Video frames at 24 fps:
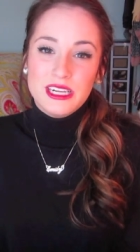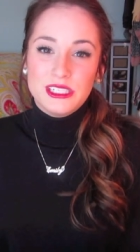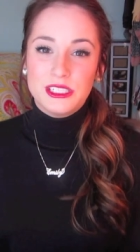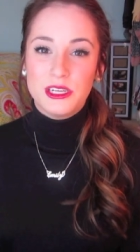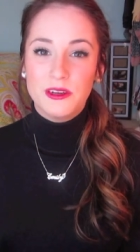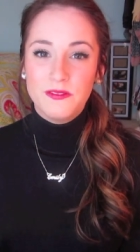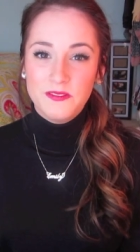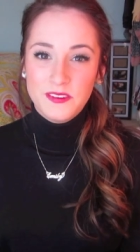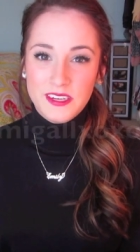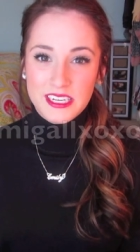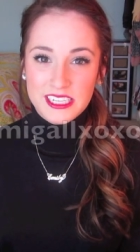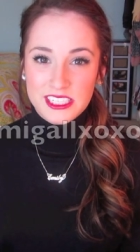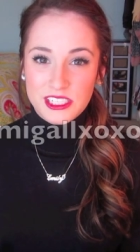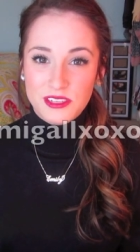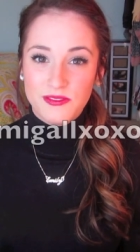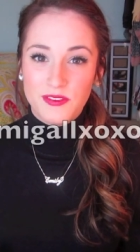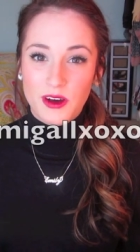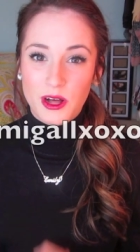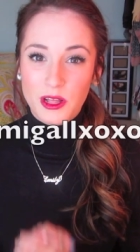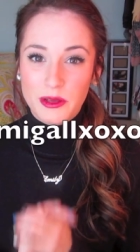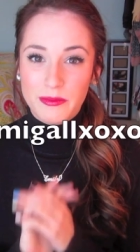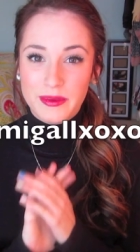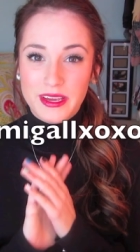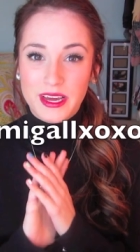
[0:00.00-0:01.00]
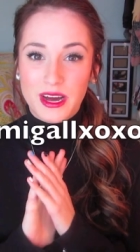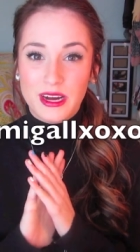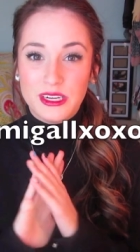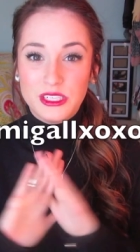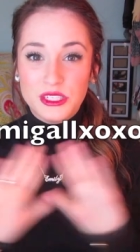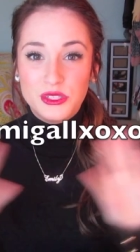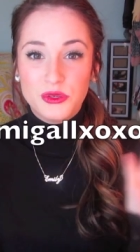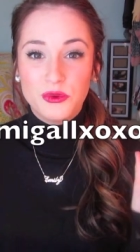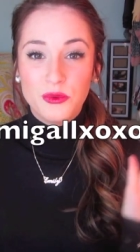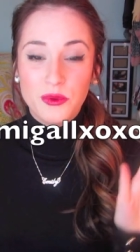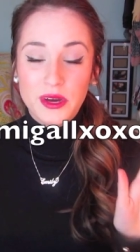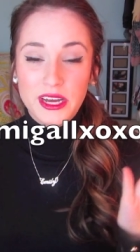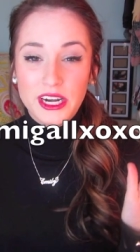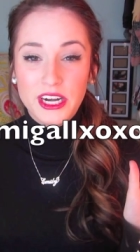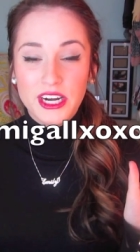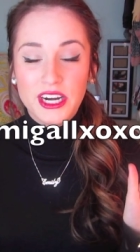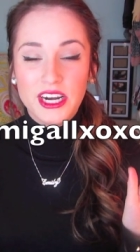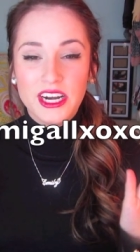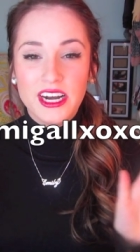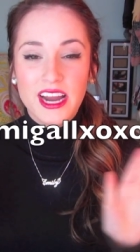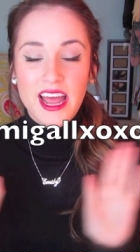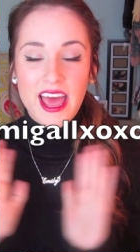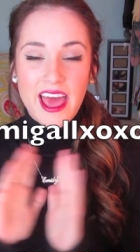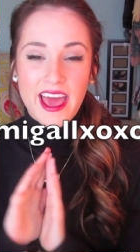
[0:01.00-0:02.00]
Don't forget to follow me on
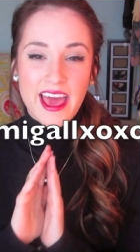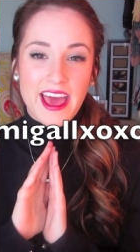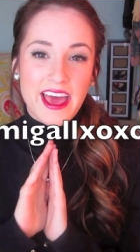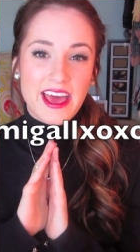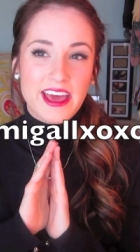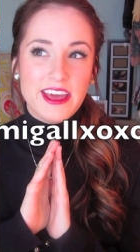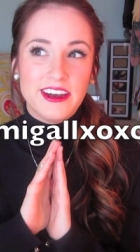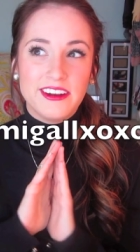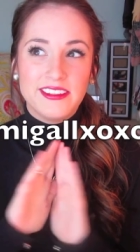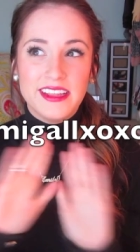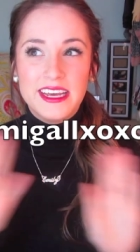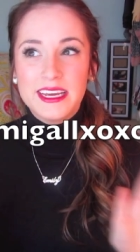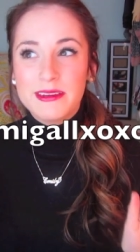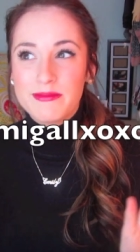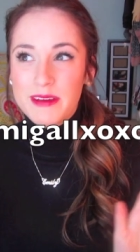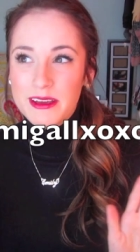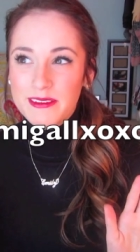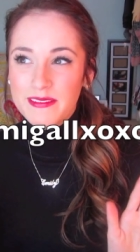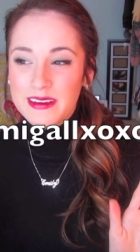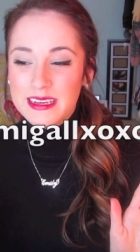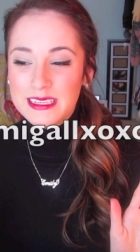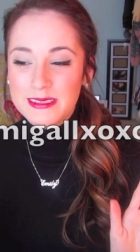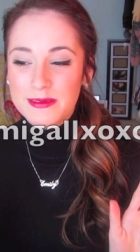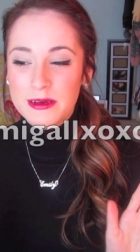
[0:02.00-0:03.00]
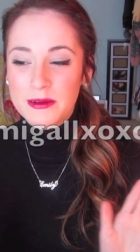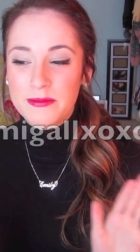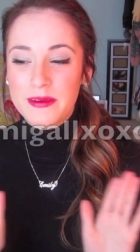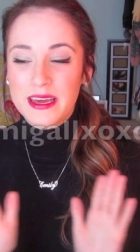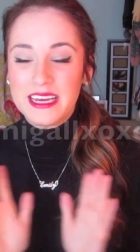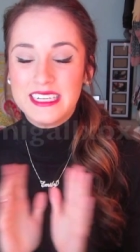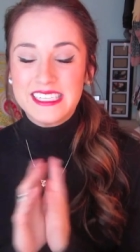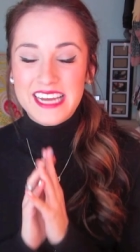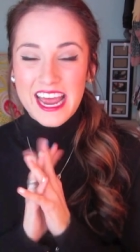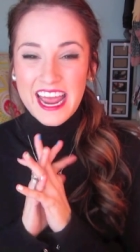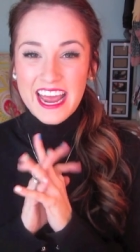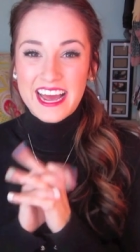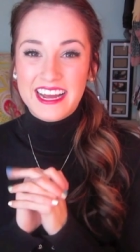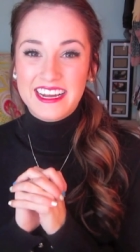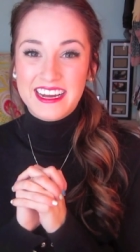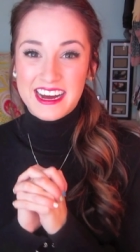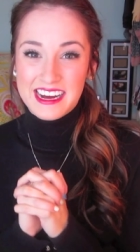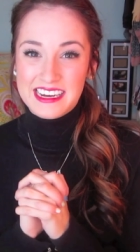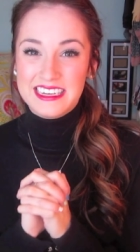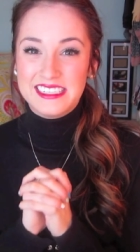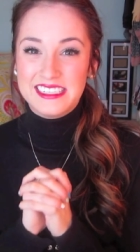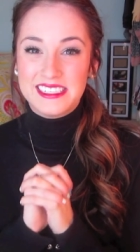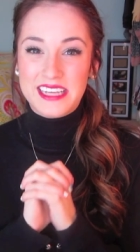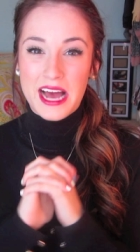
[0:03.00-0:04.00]
Twitter and like my Facebook page. And
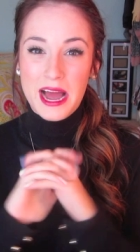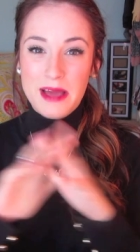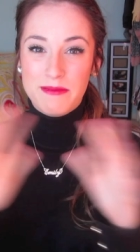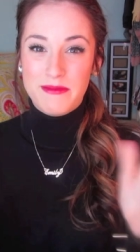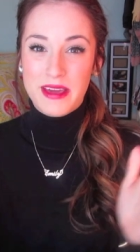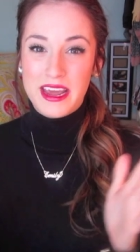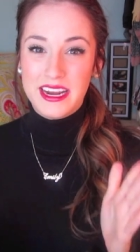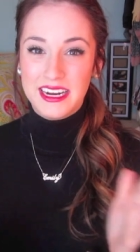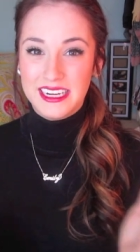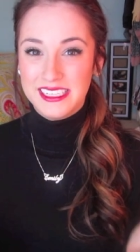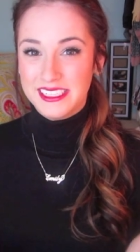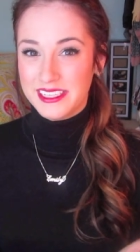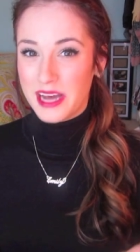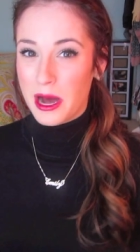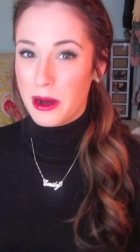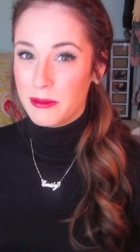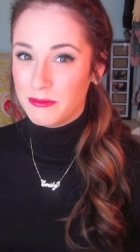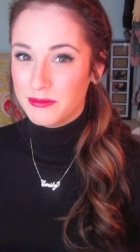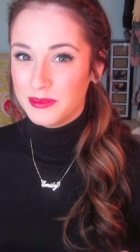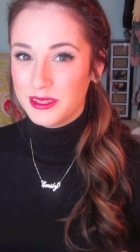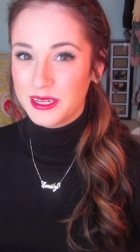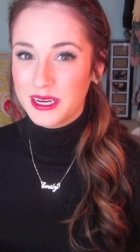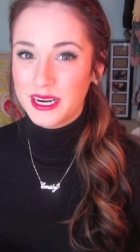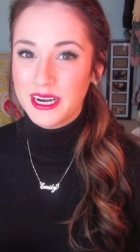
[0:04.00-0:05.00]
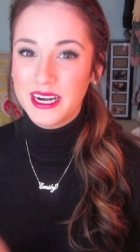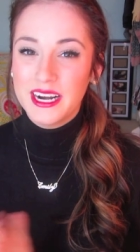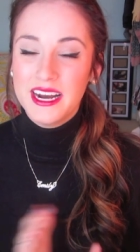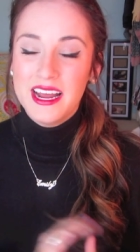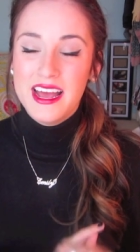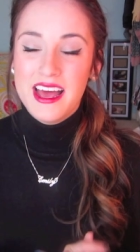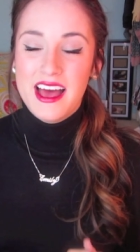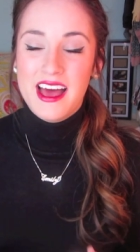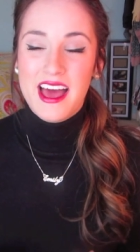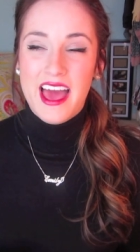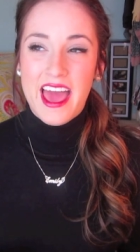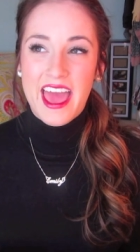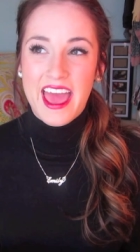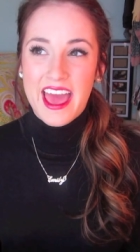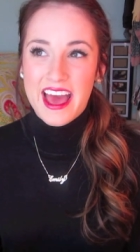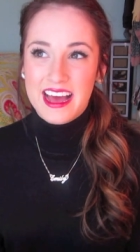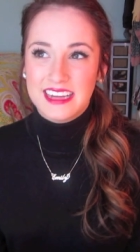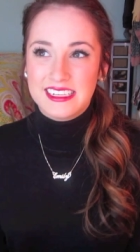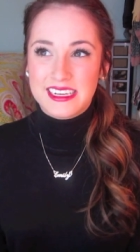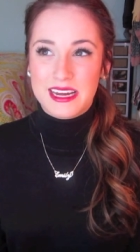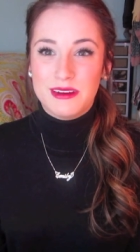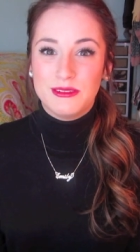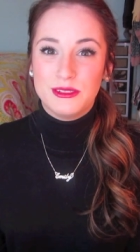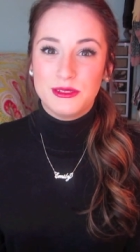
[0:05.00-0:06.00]
guys, I made a Tumblr
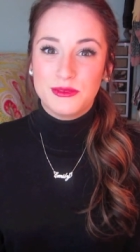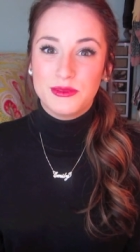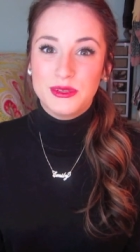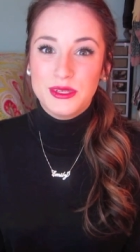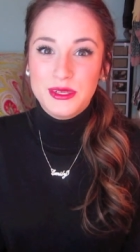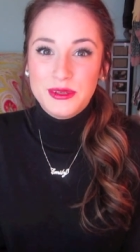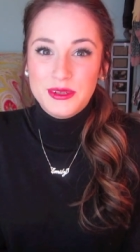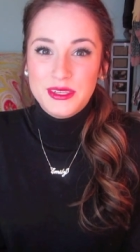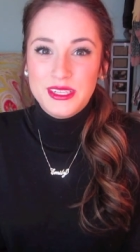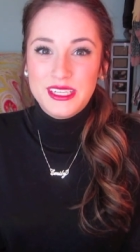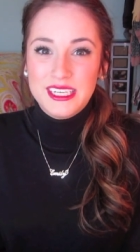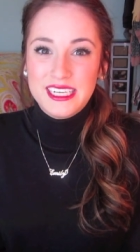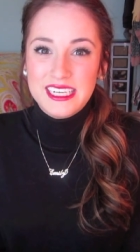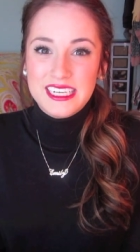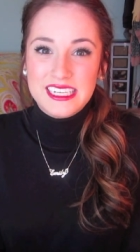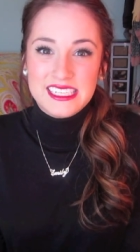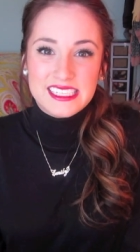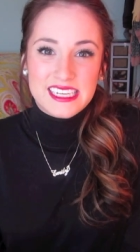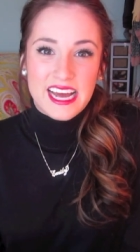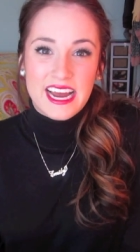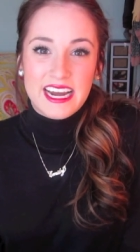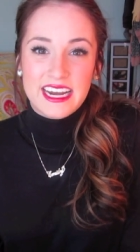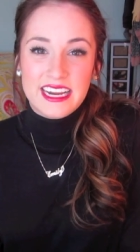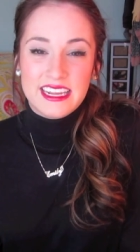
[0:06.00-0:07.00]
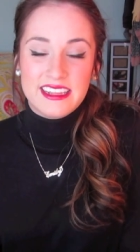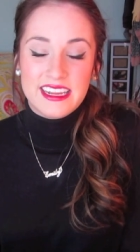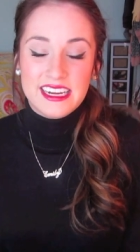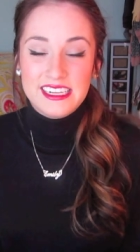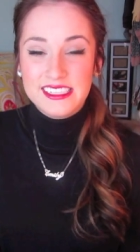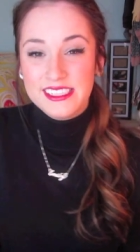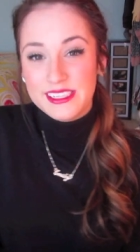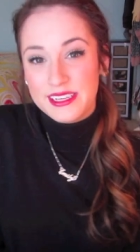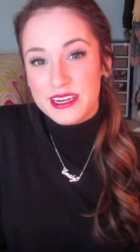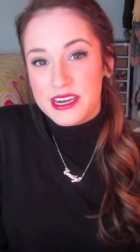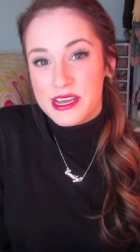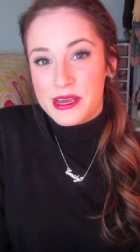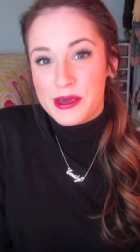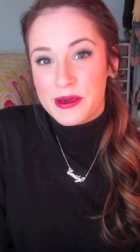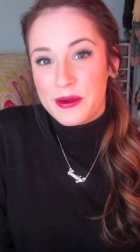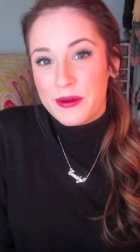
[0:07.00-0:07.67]
and I was really, really excited. It's new